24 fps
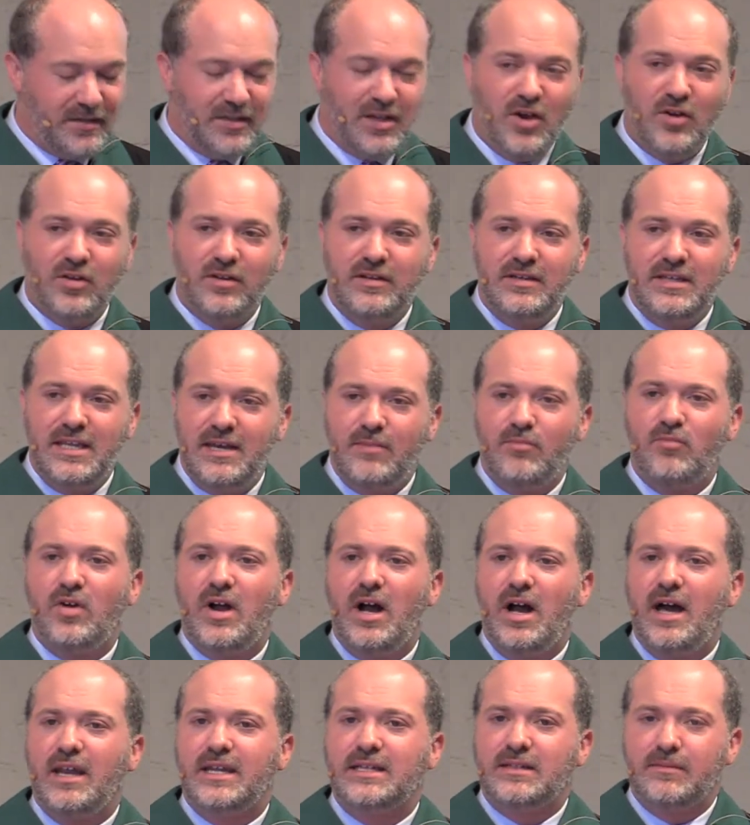Now,
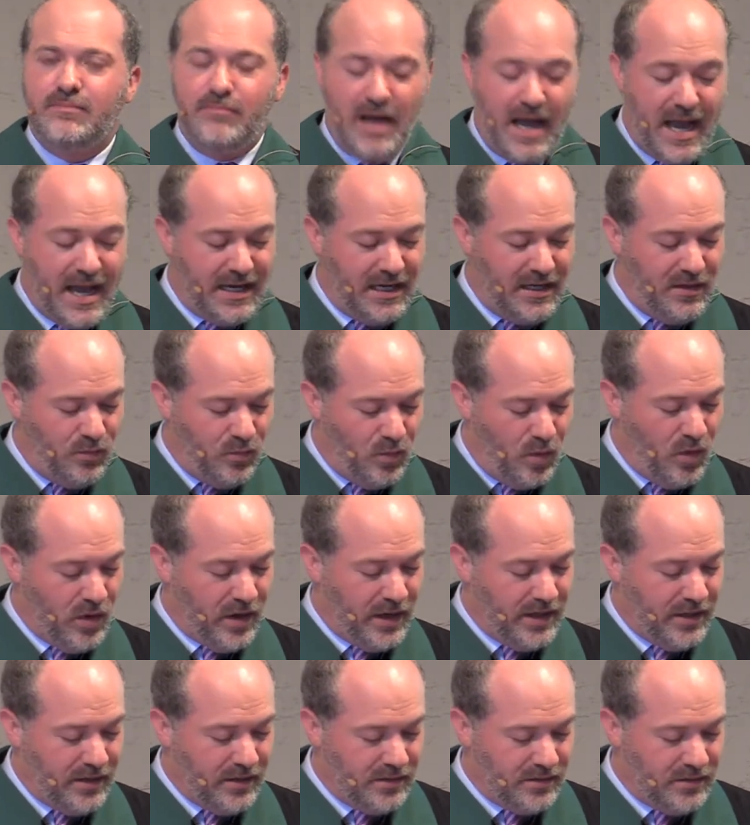Nimrod is a mighty
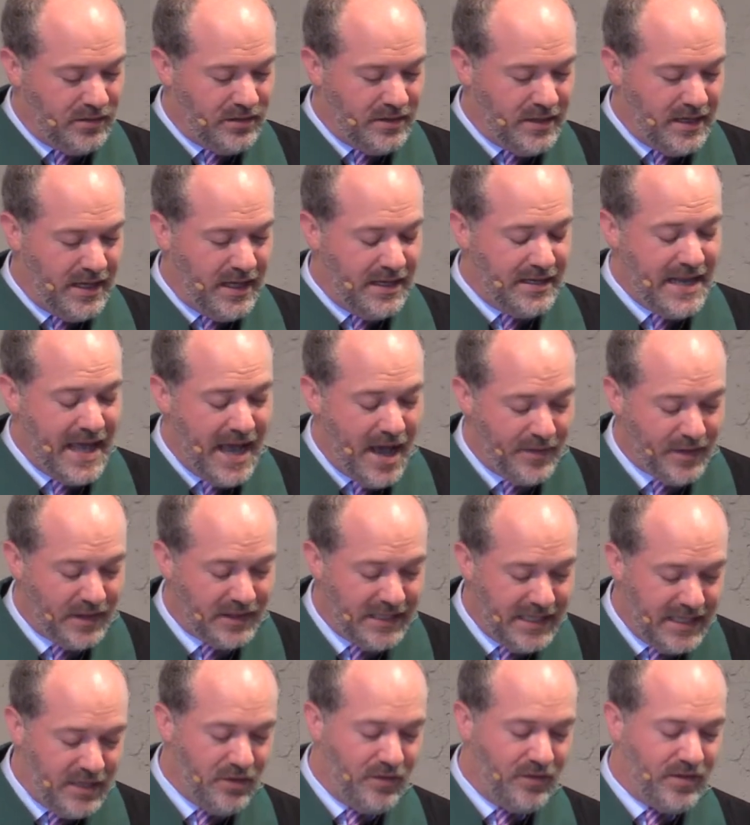warrior, and now the
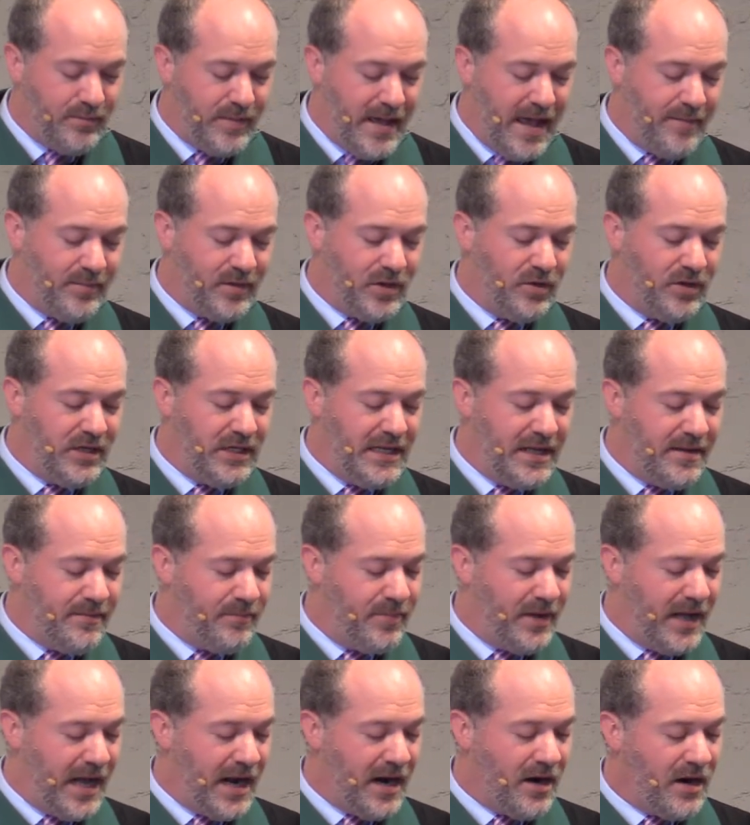leader of the
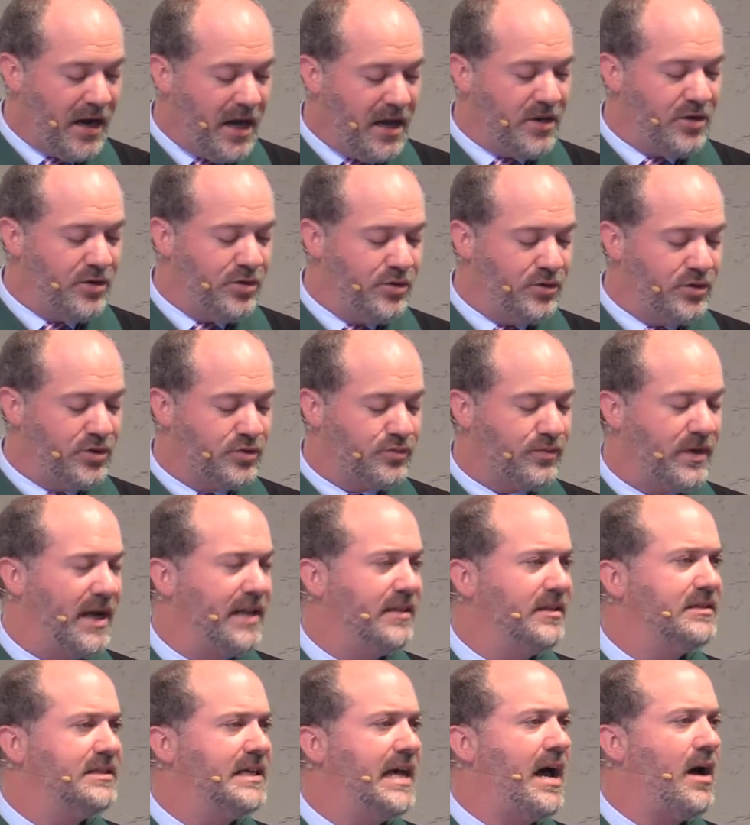Babylonian Empire, under whose
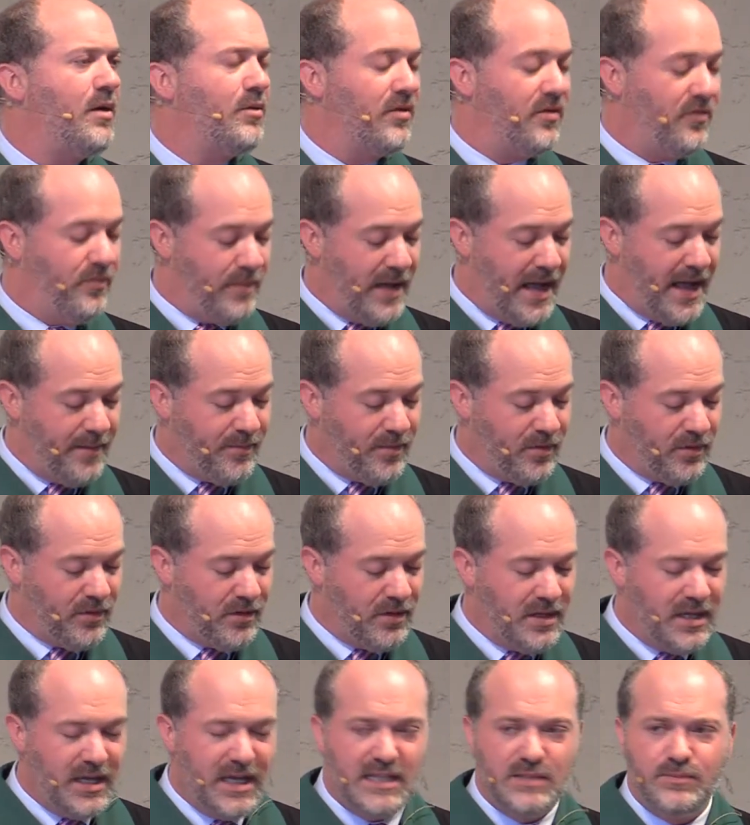reign the Tower of Babel
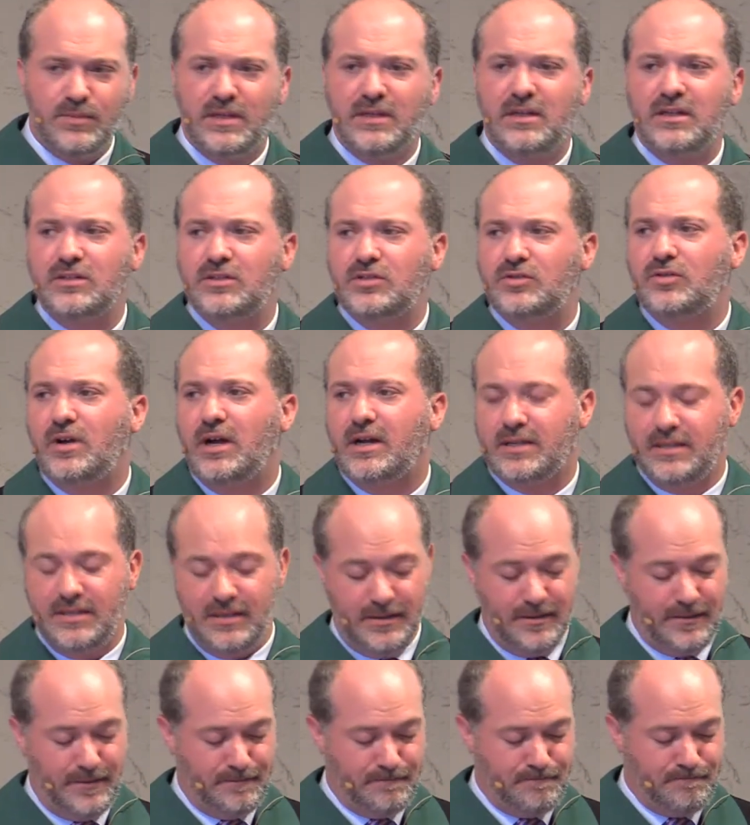has been
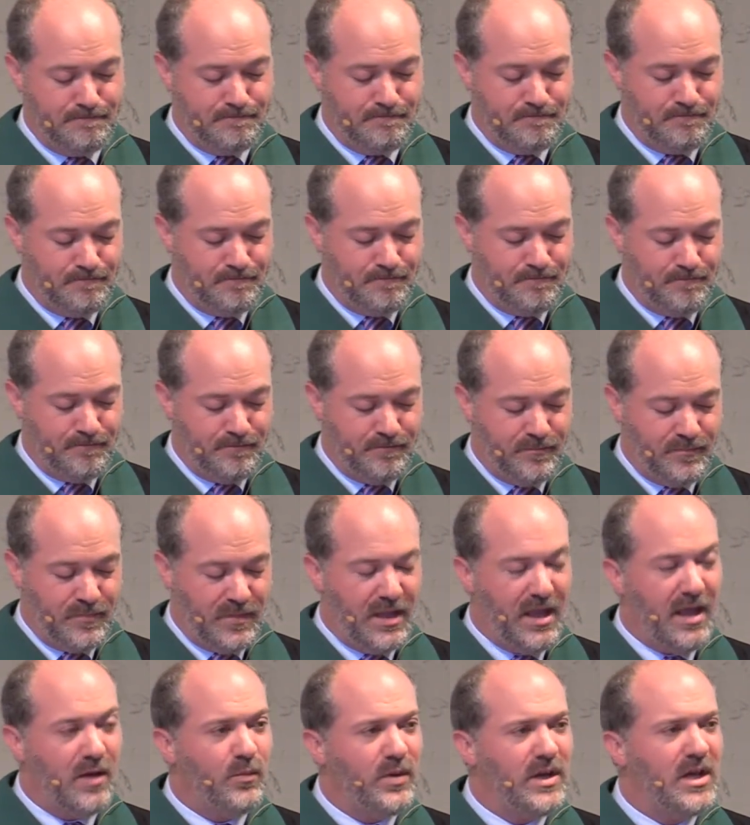constructed.
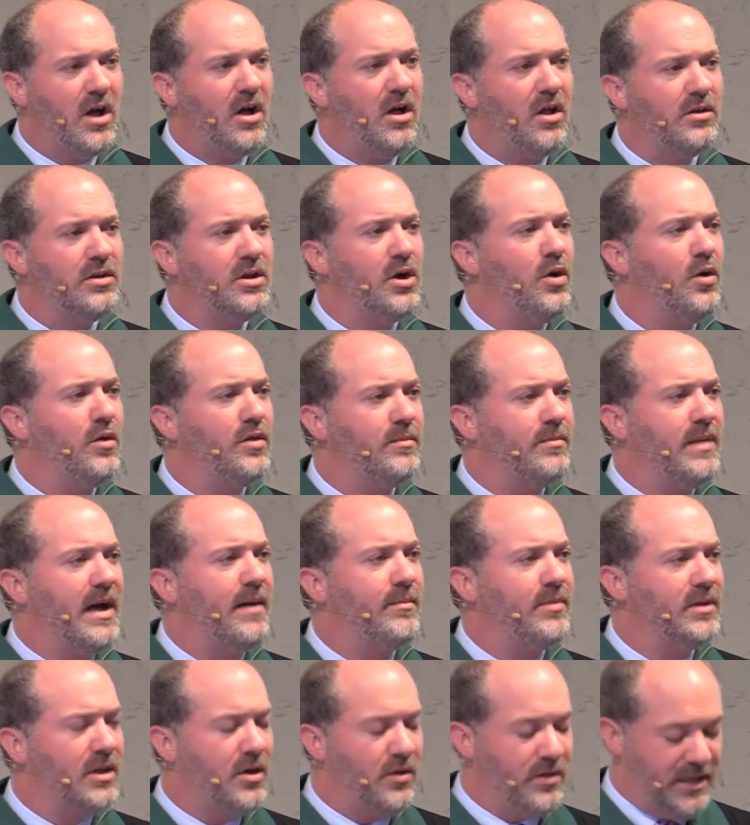And we all know the
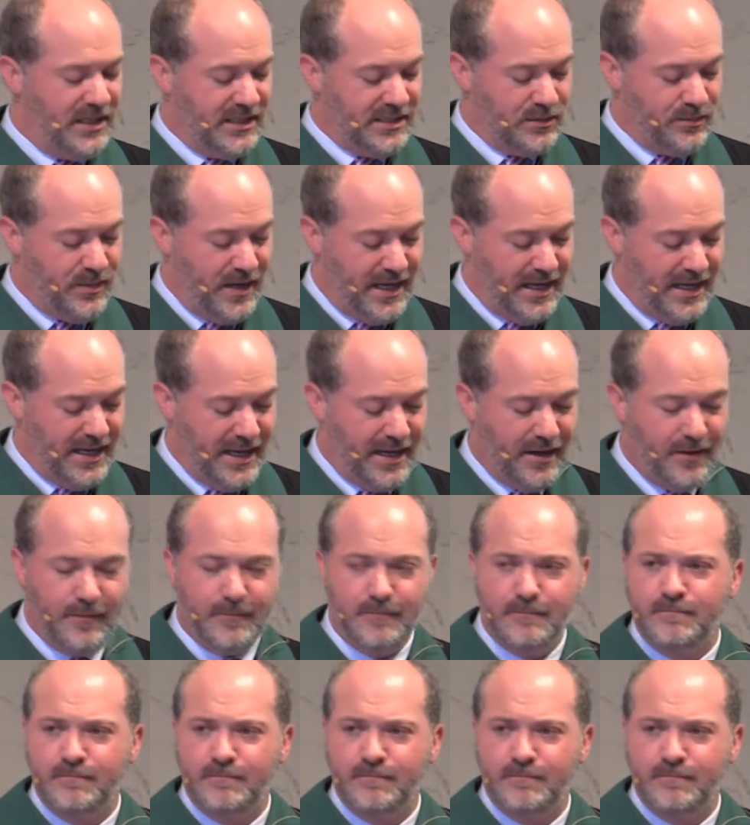Babylonians by now.